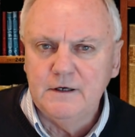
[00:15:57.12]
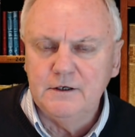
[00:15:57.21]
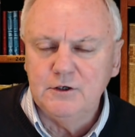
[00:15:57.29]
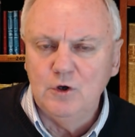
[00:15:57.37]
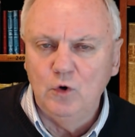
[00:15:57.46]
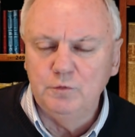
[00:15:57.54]

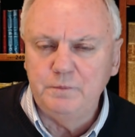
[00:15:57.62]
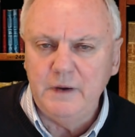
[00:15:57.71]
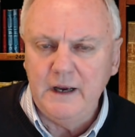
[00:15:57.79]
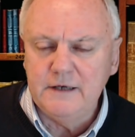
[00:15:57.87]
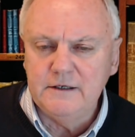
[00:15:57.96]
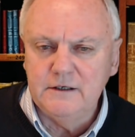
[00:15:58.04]
Gold
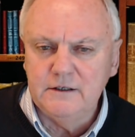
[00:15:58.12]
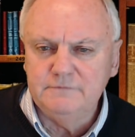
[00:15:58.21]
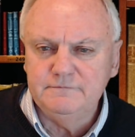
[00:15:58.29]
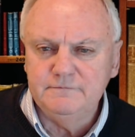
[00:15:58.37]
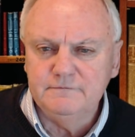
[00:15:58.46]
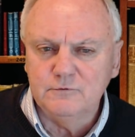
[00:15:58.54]
Panda
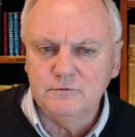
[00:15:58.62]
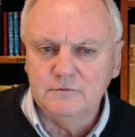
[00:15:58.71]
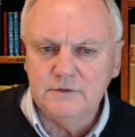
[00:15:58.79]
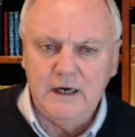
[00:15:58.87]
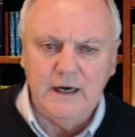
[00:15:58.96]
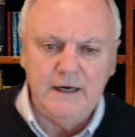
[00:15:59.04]

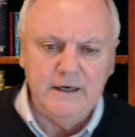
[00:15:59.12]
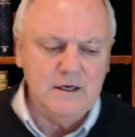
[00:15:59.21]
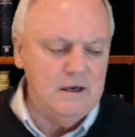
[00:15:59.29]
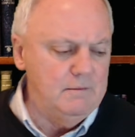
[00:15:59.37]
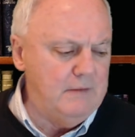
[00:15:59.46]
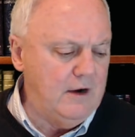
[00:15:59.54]
guy to
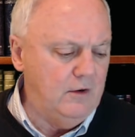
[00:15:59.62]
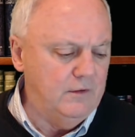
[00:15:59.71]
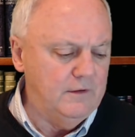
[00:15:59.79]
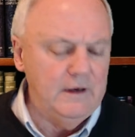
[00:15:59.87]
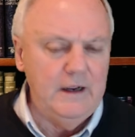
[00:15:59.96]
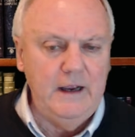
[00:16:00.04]
come out
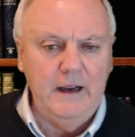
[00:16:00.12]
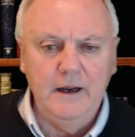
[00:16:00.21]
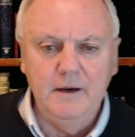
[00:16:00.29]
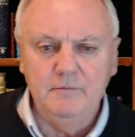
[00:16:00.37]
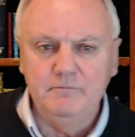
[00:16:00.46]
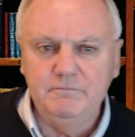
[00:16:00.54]

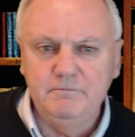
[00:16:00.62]
and